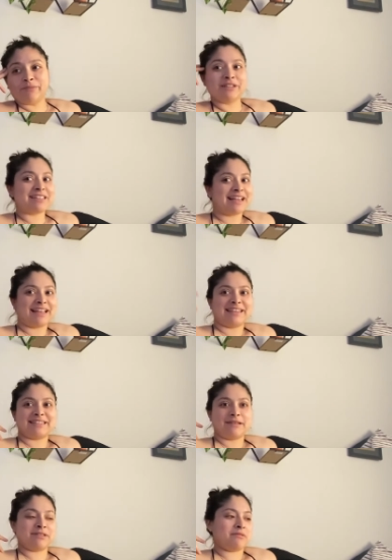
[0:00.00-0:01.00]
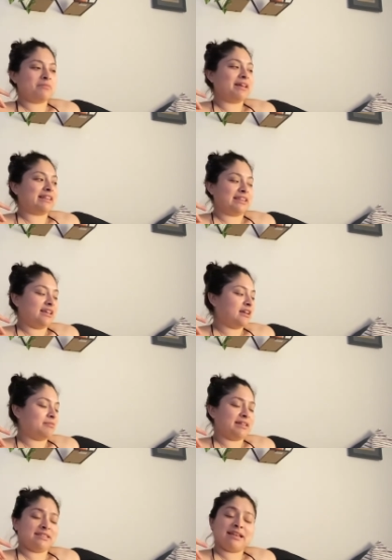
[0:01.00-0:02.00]
But it's like at the same time, I'm like thinking, I'm
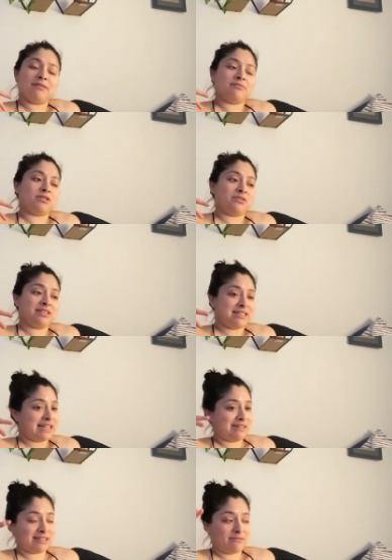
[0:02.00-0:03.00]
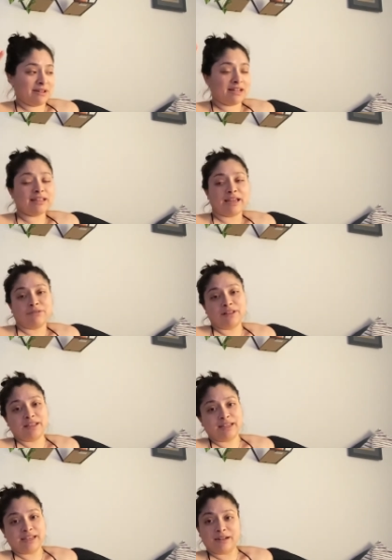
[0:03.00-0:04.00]
like, damn, during this downtime, I could like really
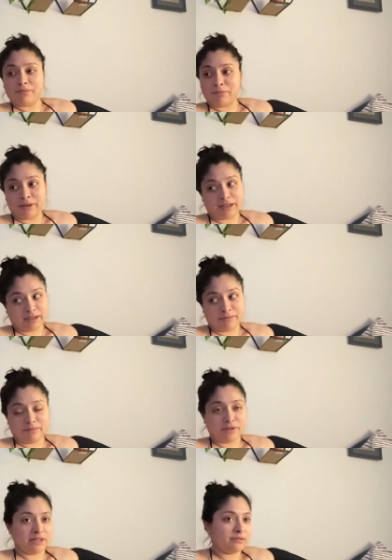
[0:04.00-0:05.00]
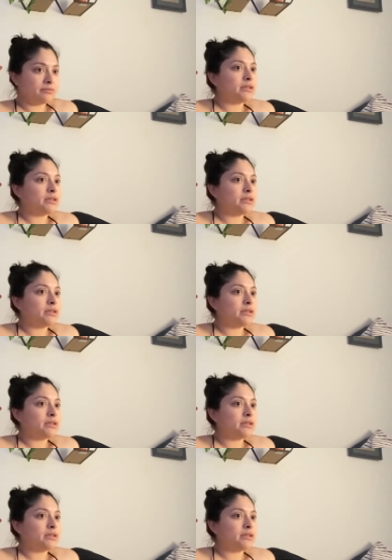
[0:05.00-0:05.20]
get up and pick up, but